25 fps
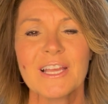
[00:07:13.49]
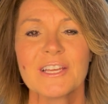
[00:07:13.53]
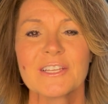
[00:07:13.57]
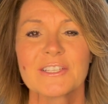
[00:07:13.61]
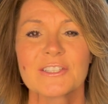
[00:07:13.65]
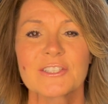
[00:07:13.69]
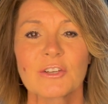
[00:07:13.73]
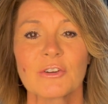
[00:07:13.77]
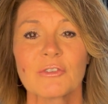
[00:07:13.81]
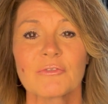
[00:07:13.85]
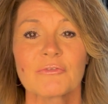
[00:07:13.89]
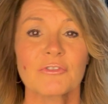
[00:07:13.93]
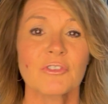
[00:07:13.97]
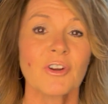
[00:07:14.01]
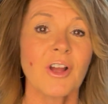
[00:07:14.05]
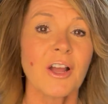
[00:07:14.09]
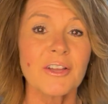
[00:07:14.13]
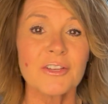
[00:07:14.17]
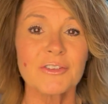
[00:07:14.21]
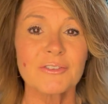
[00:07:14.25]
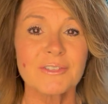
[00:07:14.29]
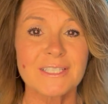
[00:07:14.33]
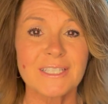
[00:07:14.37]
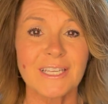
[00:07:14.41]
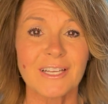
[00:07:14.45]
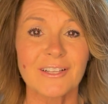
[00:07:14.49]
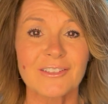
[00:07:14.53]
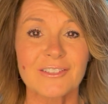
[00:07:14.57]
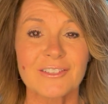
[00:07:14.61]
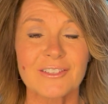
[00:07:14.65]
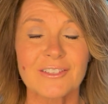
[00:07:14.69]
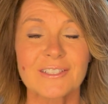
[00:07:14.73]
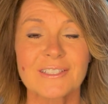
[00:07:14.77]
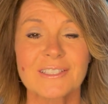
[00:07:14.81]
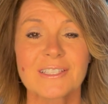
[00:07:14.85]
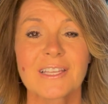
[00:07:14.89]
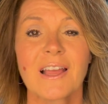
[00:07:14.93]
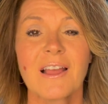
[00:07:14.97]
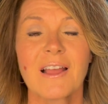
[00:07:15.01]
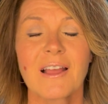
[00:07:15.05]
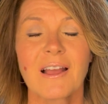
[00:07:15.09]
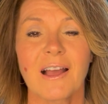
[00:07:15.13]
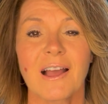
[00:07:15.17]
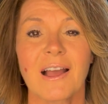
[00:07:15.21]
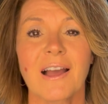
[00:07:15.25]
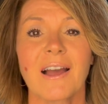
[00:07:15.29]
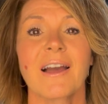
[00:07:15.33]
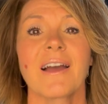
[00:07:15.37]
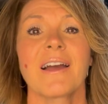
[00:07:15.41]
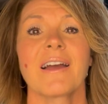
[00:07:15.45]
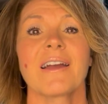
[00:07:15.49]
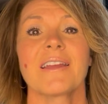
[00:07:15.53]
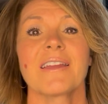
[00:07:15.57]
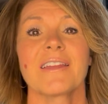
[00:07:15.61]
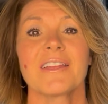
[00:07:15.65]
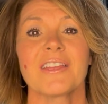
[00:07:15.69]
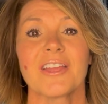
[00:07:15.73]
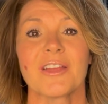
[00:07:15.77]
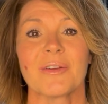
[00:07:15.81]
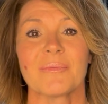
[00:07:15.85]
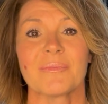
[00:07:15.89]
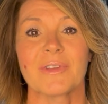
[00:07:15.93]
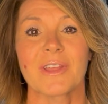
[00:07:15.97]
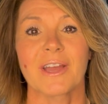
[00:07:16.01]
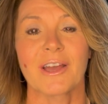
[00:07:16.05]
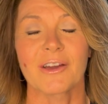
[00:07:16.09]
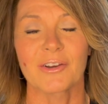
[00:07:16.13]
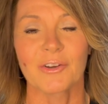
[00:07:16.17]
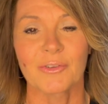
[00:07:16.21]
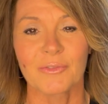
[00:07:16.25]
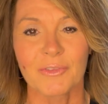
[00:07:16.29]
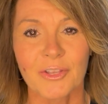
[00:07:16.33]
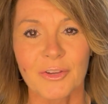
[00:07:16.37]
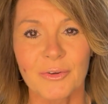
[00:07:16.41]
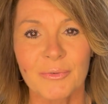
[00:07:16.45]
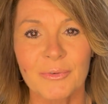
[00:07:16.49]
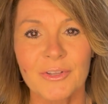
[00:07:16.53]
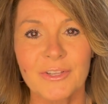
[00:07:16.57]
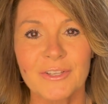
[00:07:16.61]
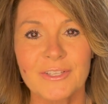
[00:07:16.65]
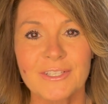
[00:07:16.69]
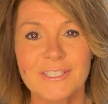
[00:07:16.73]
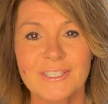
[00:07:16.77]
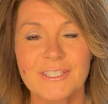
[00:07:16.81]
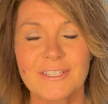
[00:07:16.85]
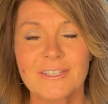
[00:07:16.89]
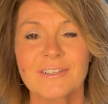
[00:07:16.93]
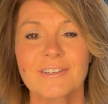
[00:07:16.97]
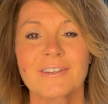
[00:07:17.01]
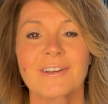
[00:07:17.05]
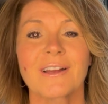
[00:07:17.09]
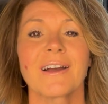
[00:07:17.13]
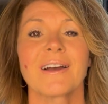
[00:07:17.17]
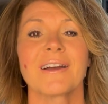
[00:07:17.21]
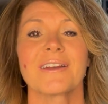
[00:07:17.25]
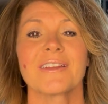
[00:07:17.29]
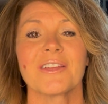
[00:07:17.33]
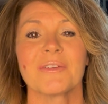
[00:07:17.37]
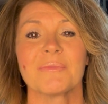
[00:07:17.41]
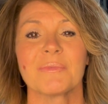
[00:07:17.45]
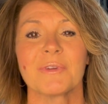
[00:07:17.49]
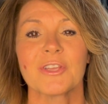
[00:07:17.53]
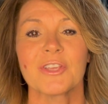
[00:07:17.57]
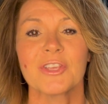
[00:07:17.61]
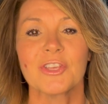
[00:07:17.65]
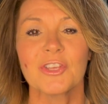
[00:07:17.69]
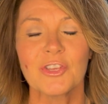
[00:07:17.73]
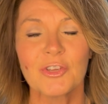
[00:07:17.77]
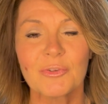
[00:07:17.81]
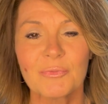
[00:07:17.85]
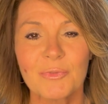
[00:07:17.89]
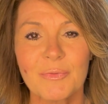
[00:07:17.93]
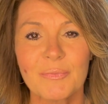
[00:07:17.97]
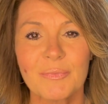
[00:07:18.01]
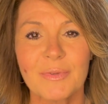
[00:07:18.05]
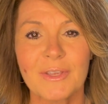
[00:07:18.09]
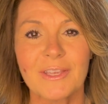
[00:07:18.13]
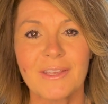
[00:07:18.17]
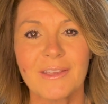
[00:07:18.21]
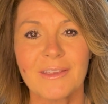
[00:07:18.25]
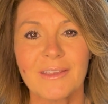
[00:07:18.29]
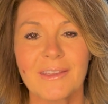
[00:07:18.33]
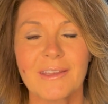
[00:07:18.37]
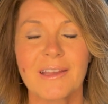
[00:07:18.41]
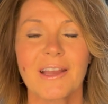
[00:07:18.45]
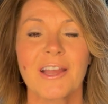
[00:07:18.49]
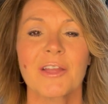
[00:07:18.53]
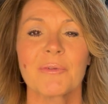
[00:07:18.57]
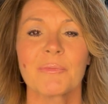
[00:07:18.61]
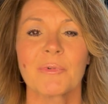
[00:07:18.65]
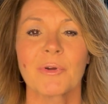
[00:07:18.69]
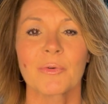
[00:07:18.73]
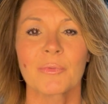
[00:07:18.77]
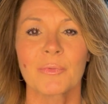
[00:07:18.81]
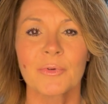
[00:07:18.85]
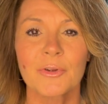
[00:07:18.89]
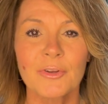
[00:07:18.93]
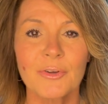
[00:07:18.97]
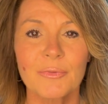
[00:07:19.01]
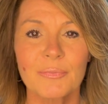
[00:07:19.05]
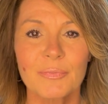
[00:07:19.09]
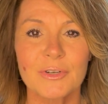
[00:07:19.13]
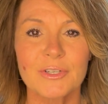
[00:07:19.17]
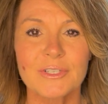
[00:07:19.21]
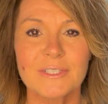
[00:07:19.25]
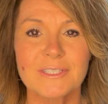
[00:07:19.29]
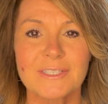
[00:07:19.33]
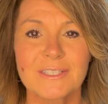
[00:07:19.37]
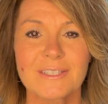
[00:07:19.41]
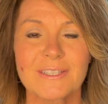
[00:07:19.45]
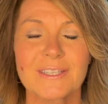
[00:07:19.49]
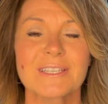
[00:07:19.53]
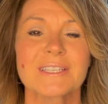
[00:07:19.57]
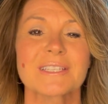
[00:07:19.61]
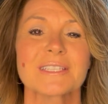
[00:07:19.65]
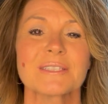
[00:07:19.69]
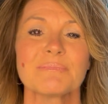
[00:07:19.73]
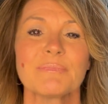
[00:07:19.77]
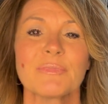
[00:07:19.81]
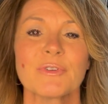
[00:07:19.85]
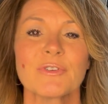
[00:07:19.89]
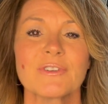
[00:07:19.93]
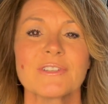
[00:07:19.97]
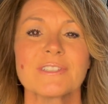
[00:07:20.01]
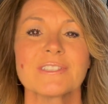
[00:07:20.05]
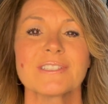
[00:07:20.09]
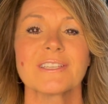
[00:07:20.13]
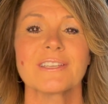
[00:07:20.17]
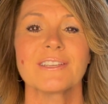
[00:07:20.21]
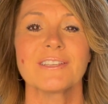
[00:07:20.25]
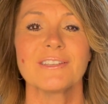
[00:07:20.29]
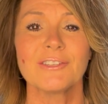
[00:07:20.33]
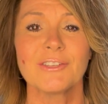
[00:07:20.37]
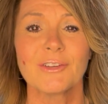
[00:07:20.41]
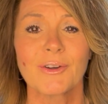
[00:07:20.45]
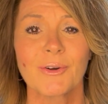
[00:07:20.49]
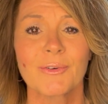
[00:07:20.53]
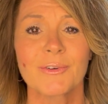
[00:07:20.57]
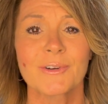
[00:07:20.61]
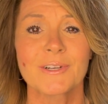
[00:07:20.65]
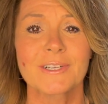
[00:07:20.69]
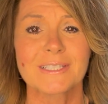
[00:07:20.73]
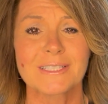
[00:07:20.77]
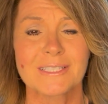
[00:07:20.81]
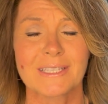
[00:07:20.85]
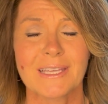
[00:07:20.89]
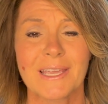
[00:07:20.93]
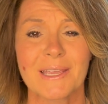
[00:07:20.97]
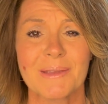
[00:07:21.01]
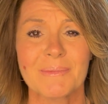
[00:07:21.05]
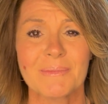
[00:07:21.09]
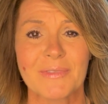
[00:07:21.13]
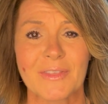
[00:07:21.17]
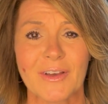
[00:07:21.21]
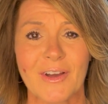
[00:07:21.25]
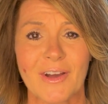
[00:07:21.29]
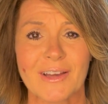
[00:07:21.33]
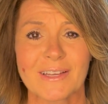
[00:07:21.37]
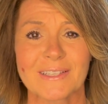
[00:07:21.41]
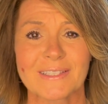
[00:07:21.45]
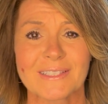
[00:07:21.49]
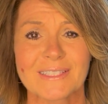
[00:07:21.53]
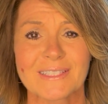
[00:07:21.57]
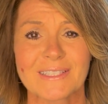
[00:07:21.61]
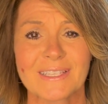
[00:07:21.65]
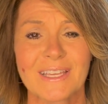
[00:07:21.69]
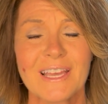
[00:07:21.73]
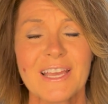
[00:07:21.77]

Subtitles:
So for all you sellers, I am not only a realtor, I am a human being. I am a real person experiencing your same thoughts.